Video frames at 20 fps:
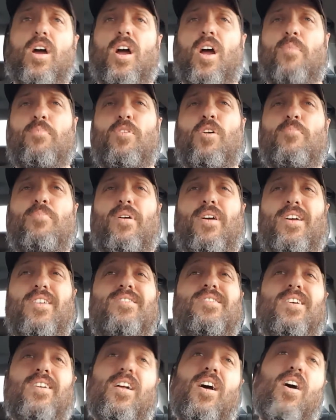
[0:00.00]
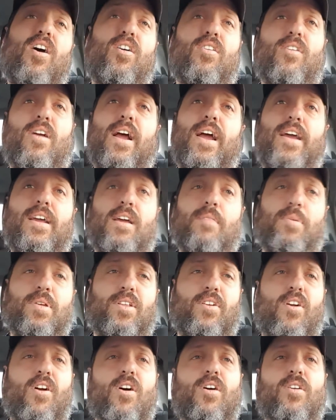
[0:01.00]
Our blueberries did all right. I
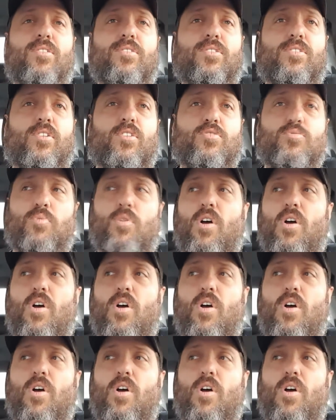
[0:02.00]
mean, those